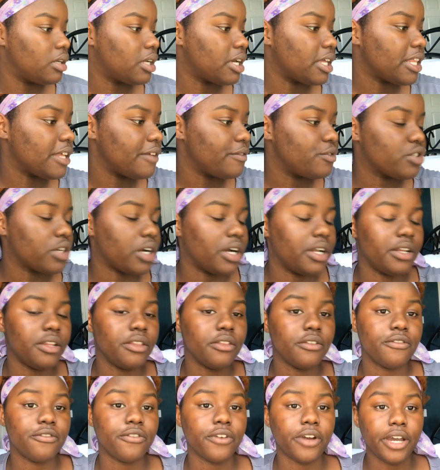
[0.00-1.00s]
Now that I've drawn in
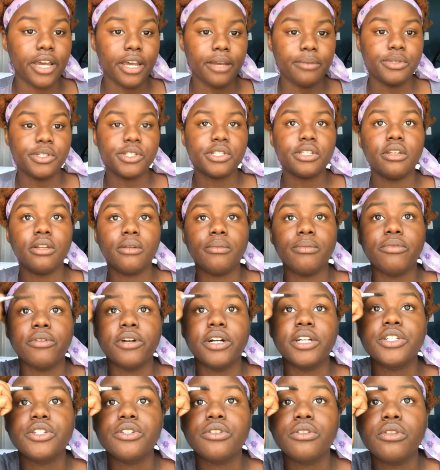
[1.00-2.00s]
the front, I'm just going to
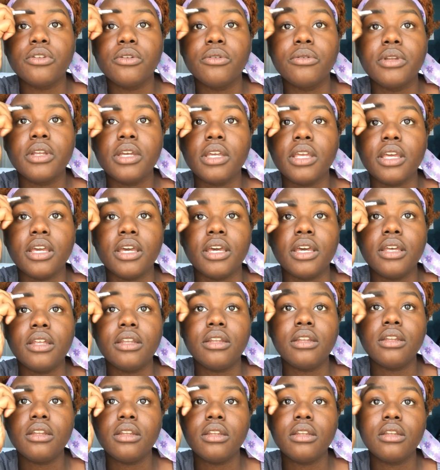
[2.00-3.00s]
brush through it
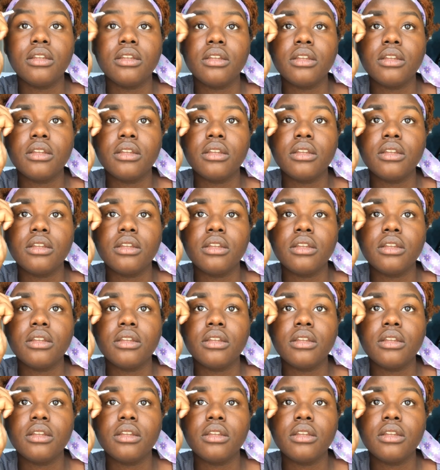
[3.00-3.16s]
again.